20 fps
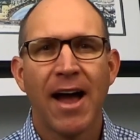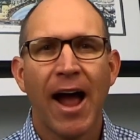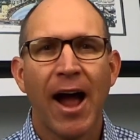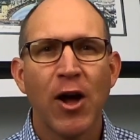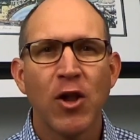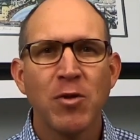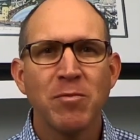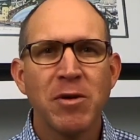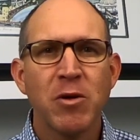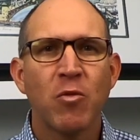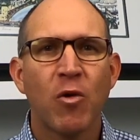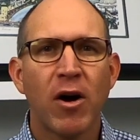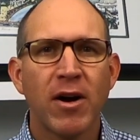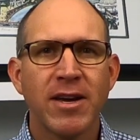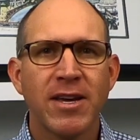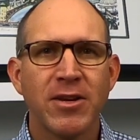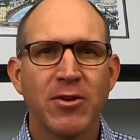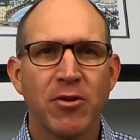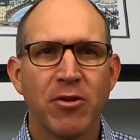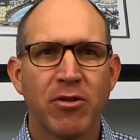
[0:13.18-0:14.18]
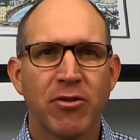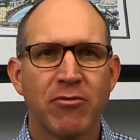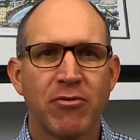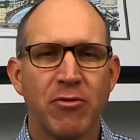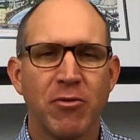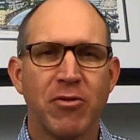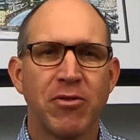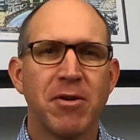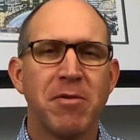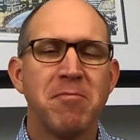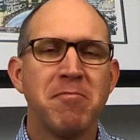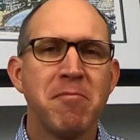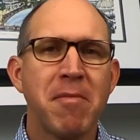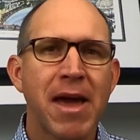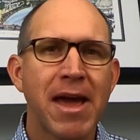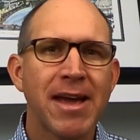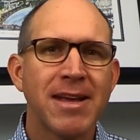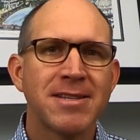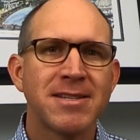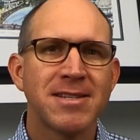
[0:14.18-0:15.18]
I will be walking you through the
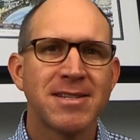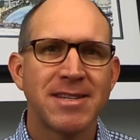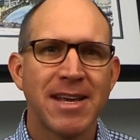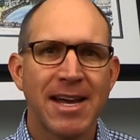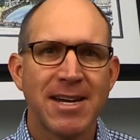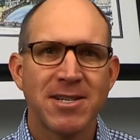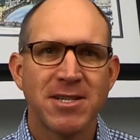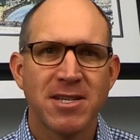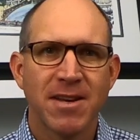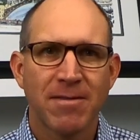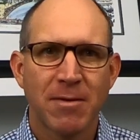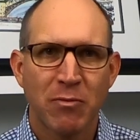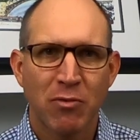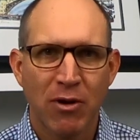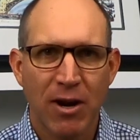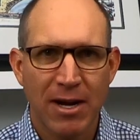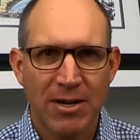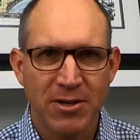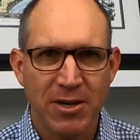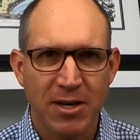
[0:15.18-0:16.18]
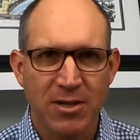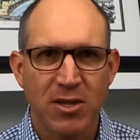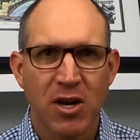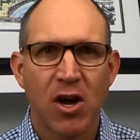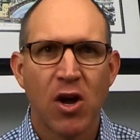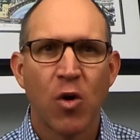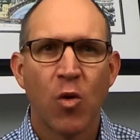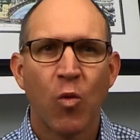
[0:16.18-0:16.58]
main stages of a project